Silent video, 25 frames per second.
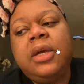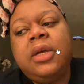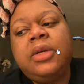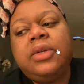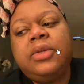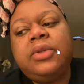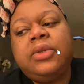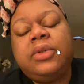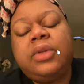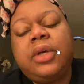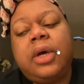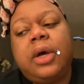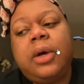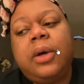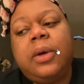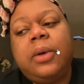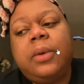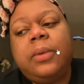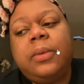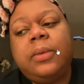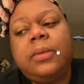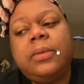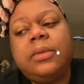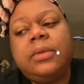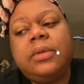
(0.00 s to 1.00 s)

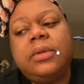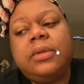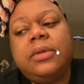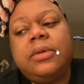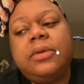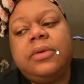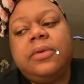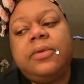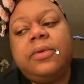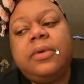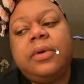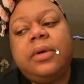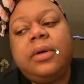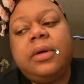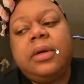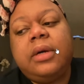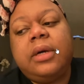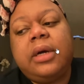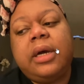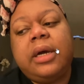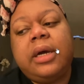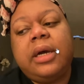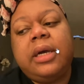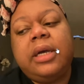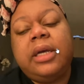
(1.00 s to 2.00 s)
So
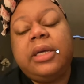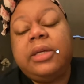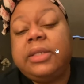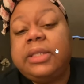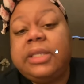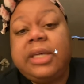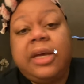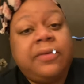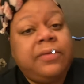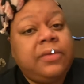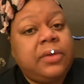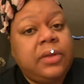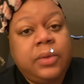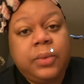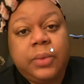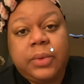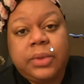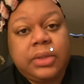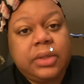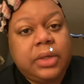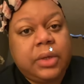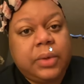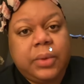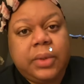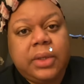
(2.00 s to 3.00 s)
it definitely was
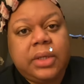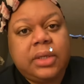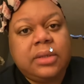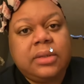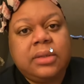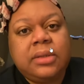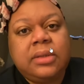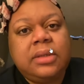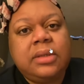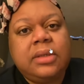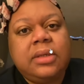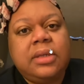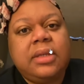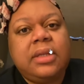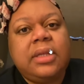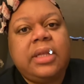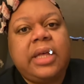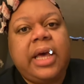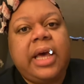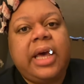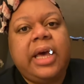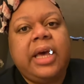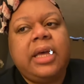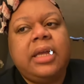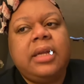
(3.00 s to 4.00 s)
noticed
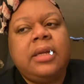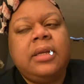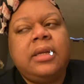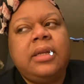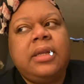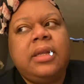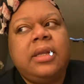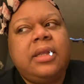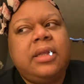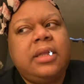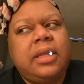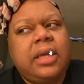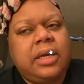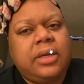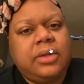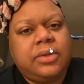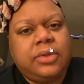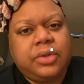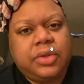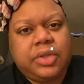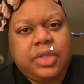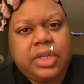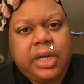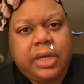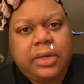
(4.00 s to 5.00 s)
that things are
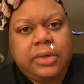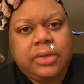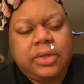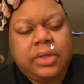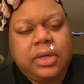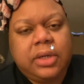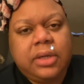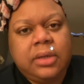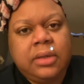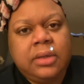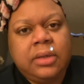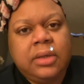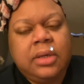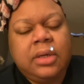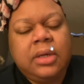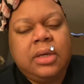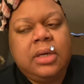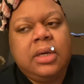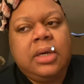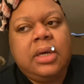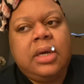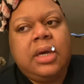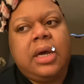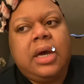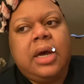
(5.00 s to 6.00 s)
changing.
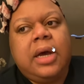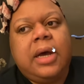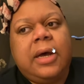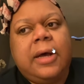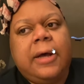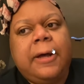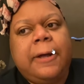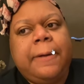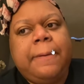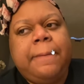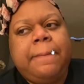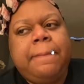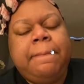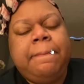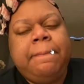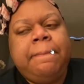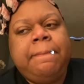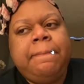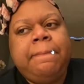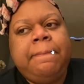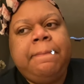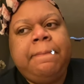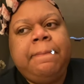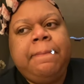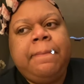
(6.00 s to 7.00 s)
Um,
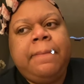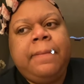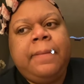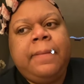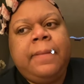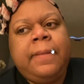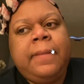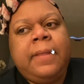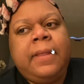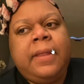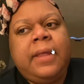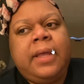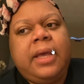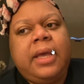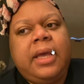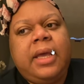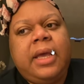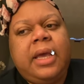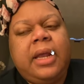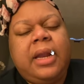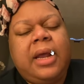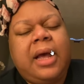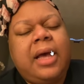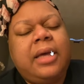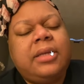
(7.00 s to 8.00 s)

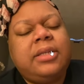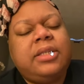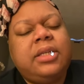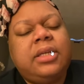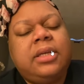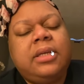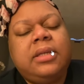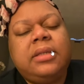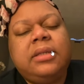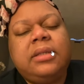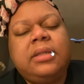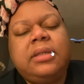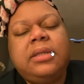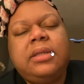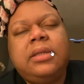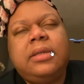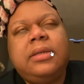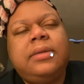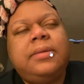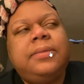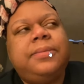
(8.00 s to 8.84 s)
and I just,